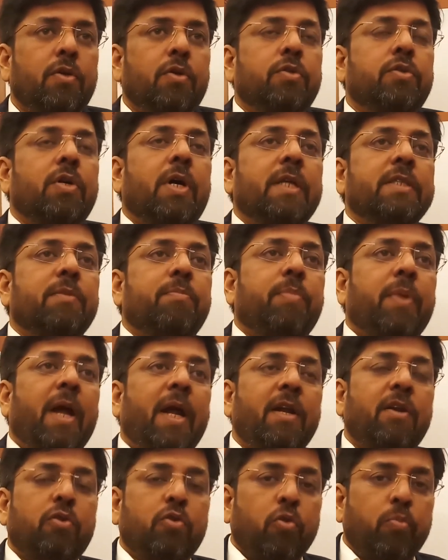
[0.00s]
No, the
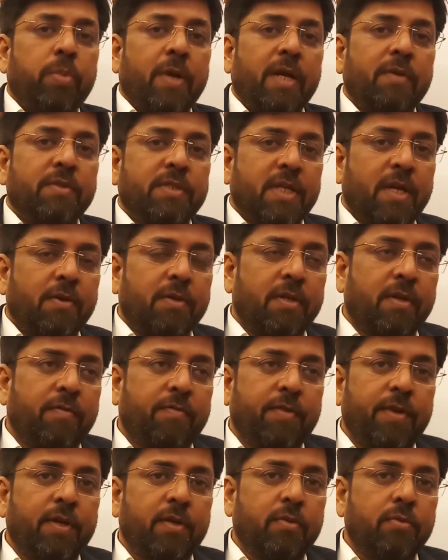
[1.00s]
plant which I was
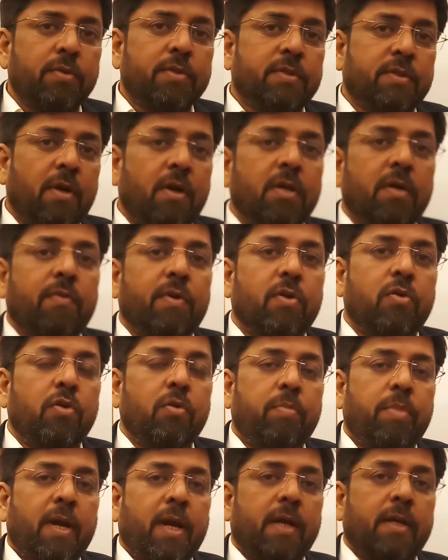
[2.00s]
referring to is not our
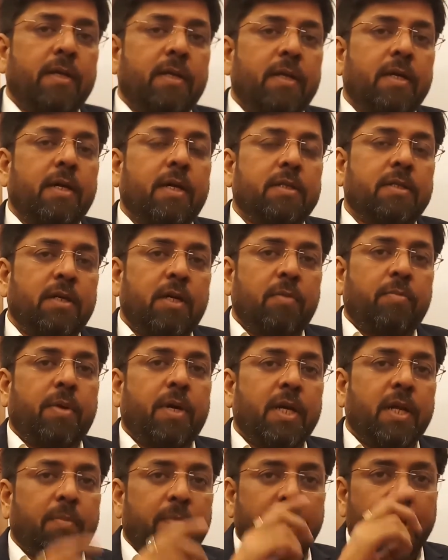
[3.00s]
own plant. They are
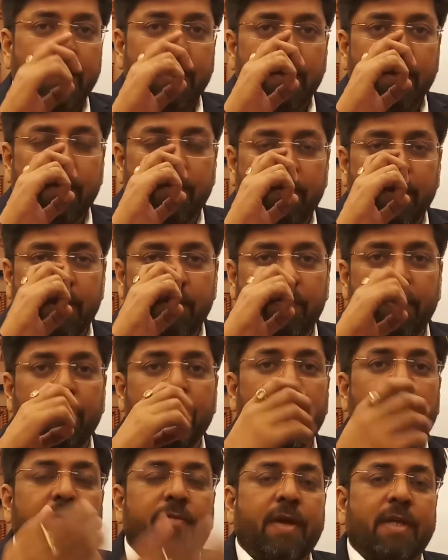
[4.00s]
third-party plant where we
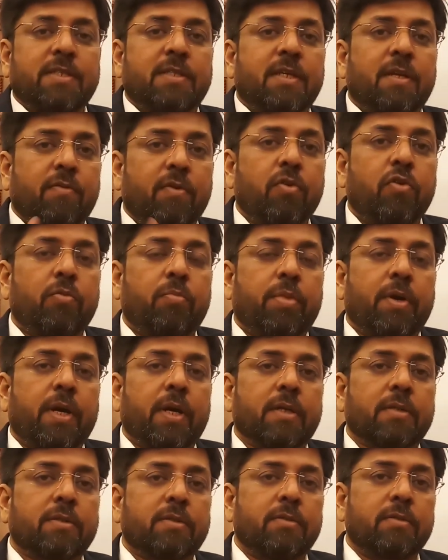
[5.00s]
manufacture our own
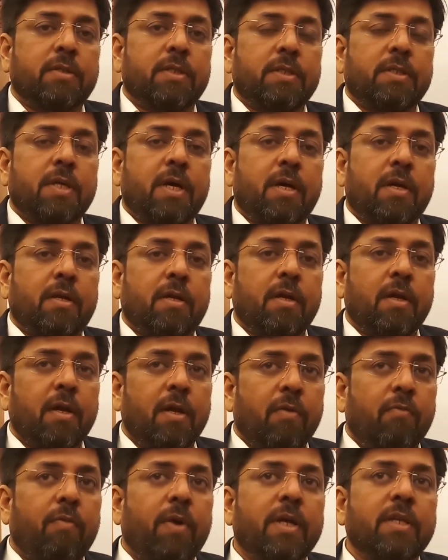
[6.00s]
products. So these are,
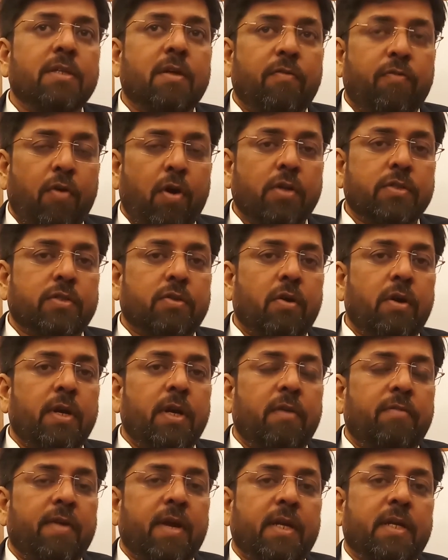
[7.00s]
one is a Foxconn
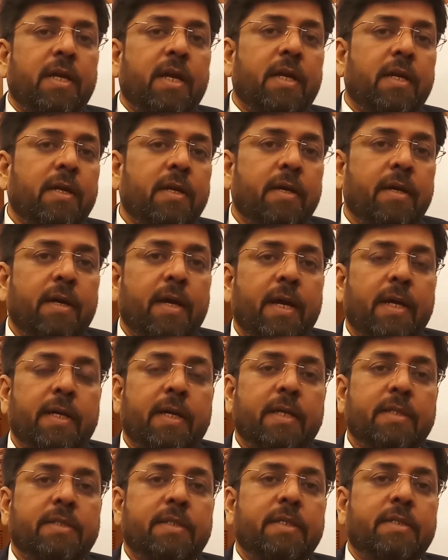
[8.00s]
in fact
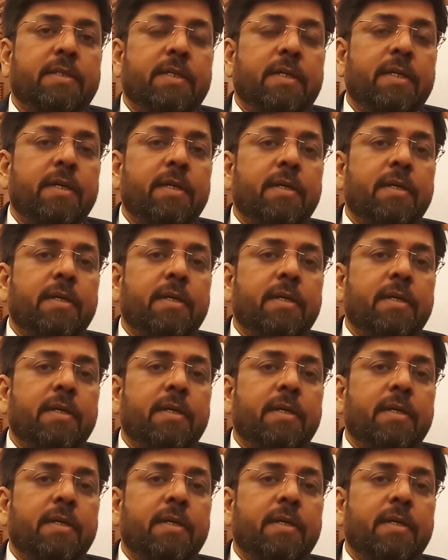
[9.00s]
at HD City.